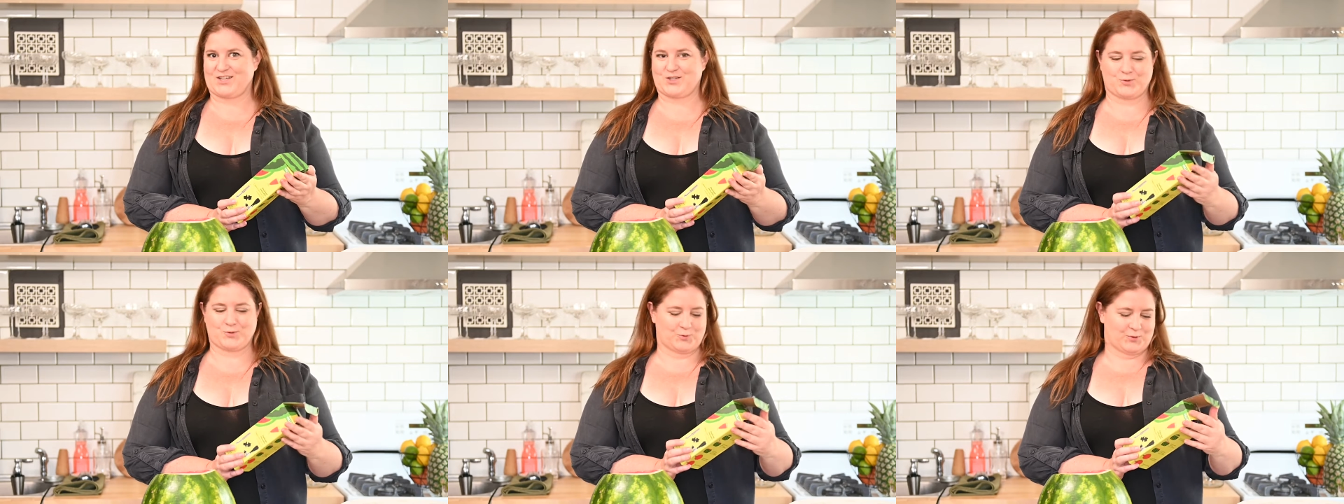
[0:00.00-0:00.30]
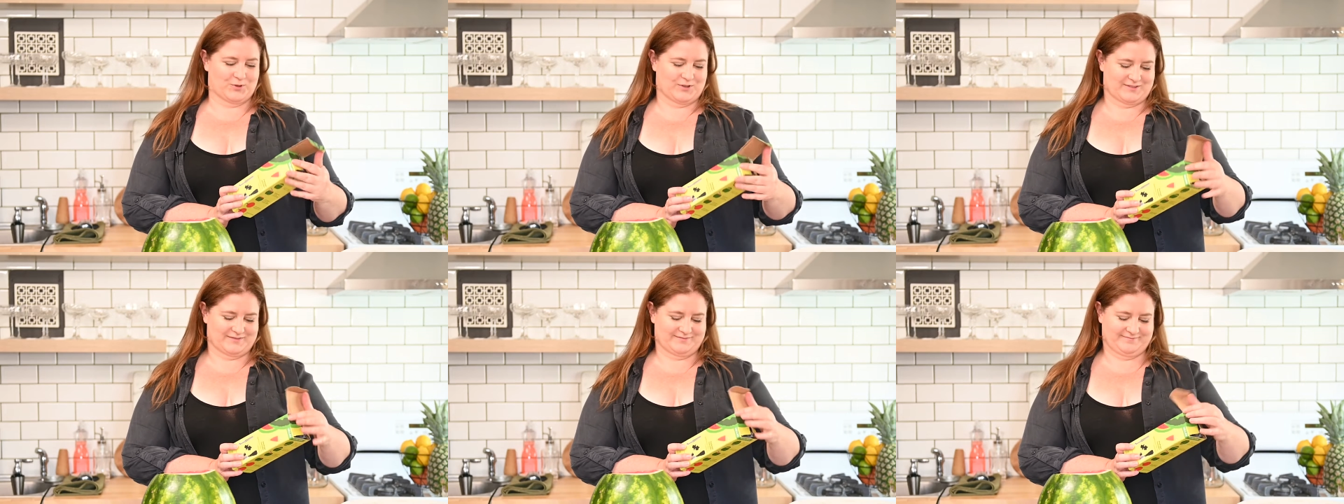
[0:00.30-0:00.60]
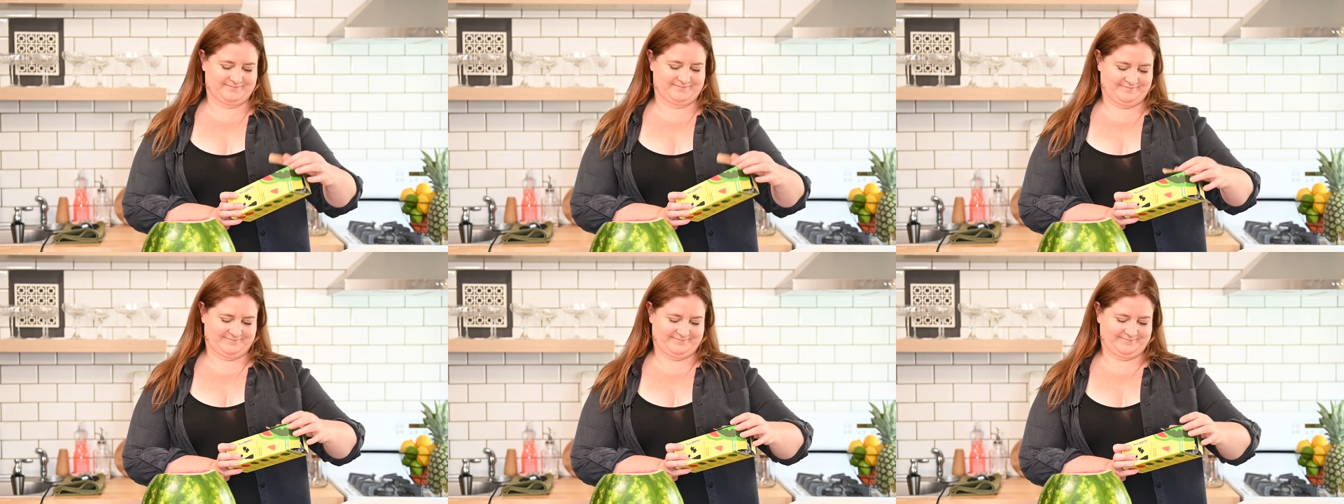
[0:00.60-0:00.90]
tool,
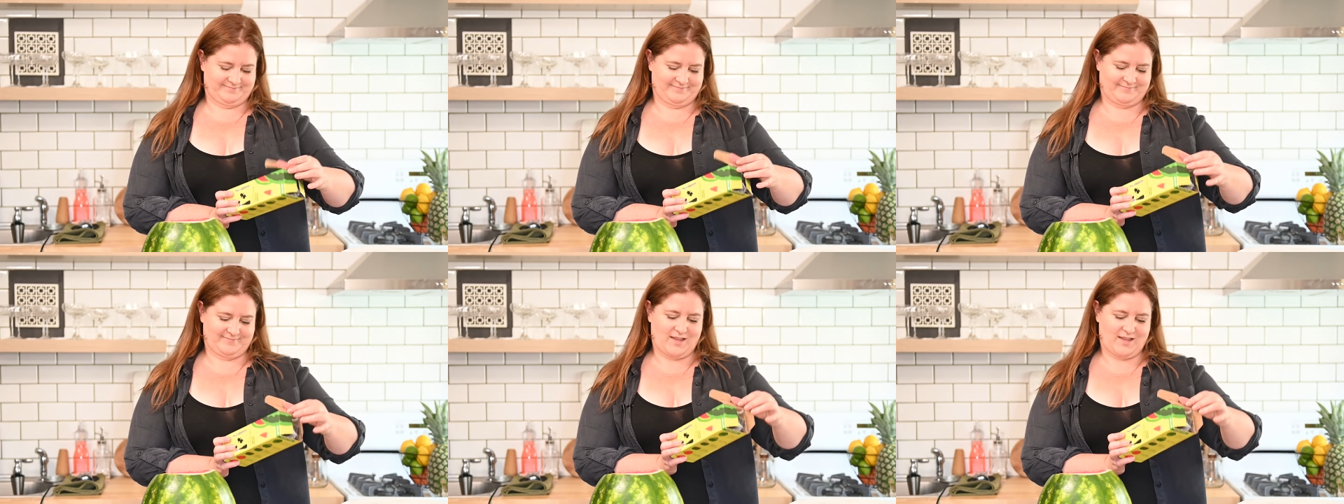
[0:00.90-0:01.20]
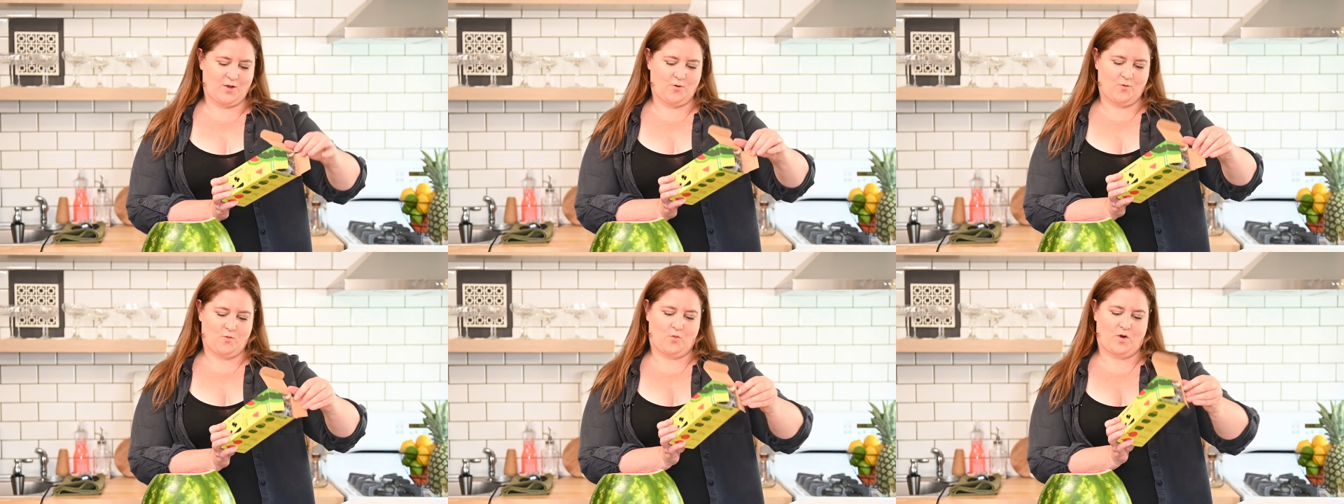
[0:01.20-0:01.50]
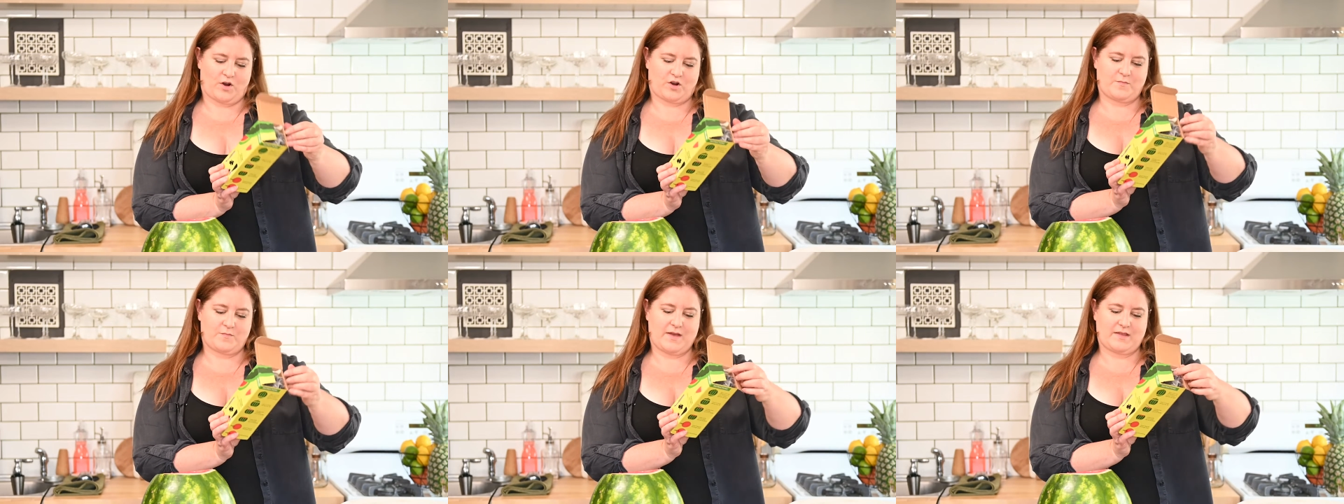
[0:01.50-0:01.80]

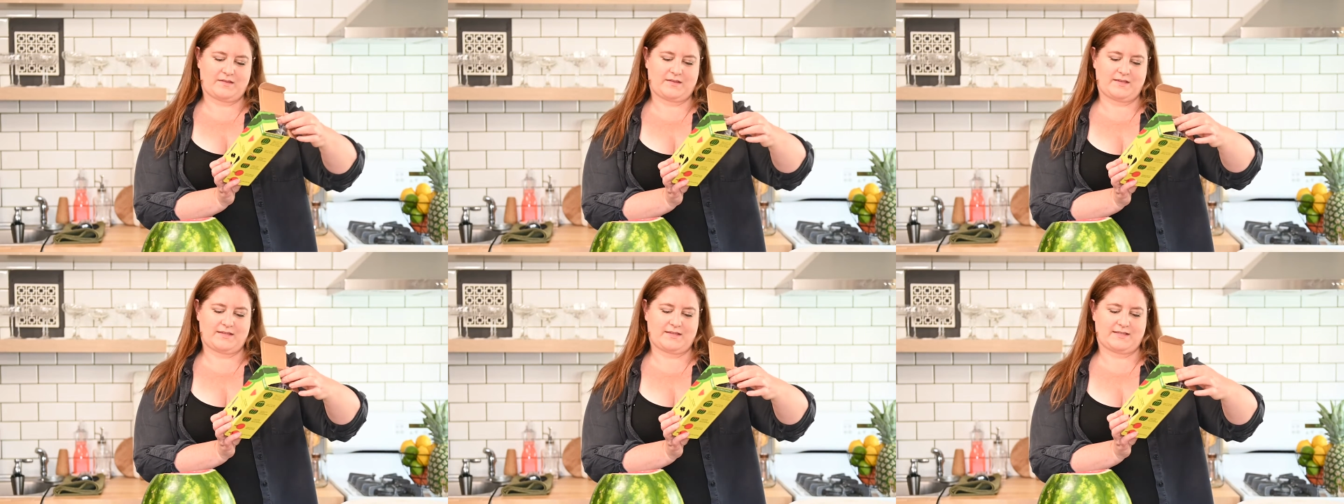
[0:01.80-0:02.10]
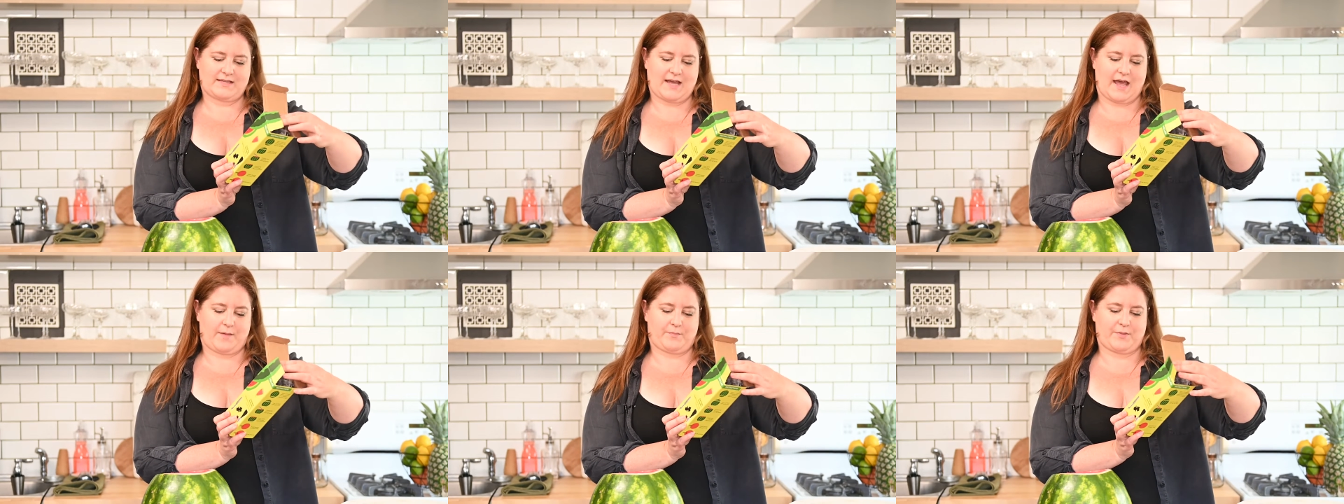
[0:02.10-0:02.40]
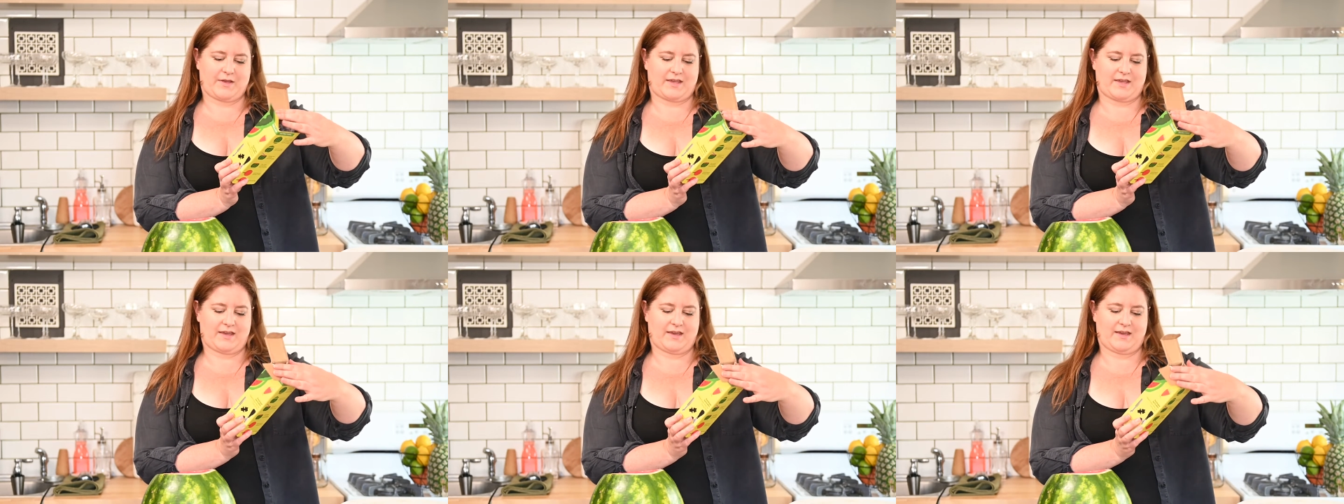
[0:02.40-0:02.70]
watermelon
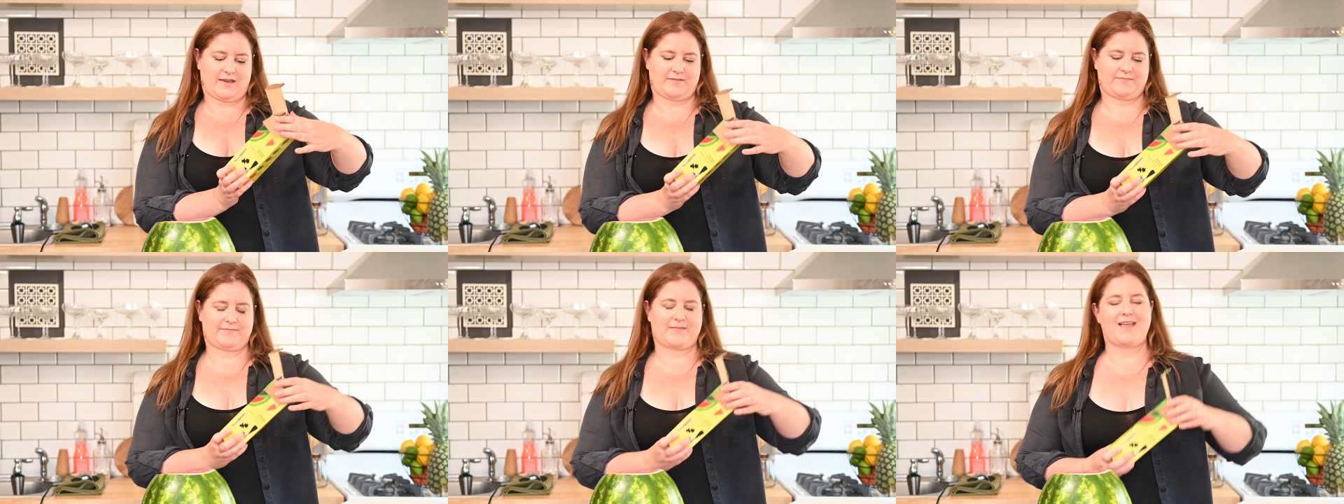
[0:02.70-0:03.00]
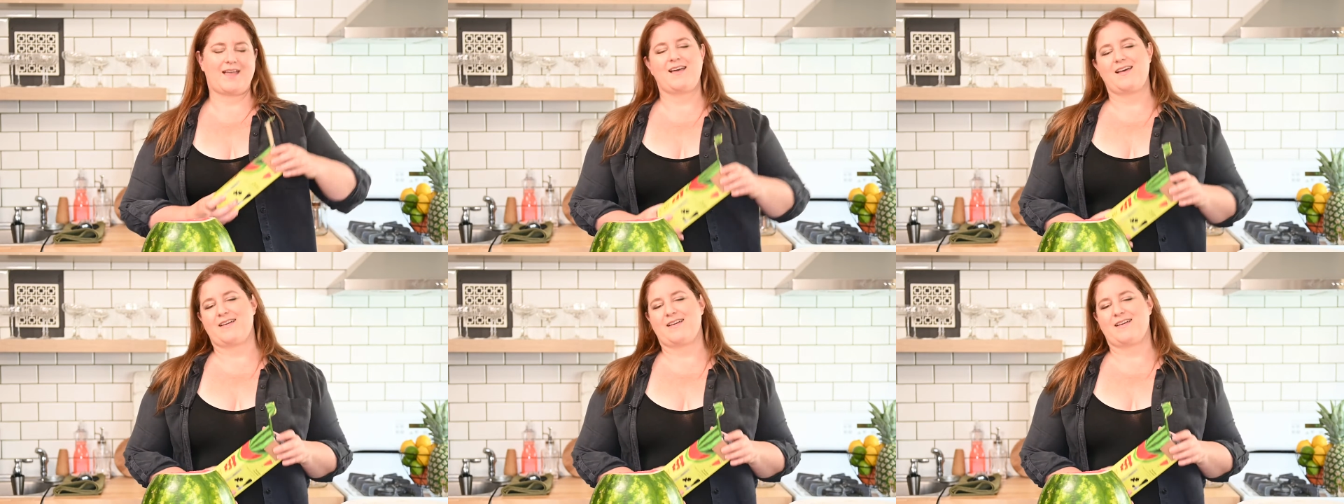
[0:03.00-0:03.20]
tapping kit.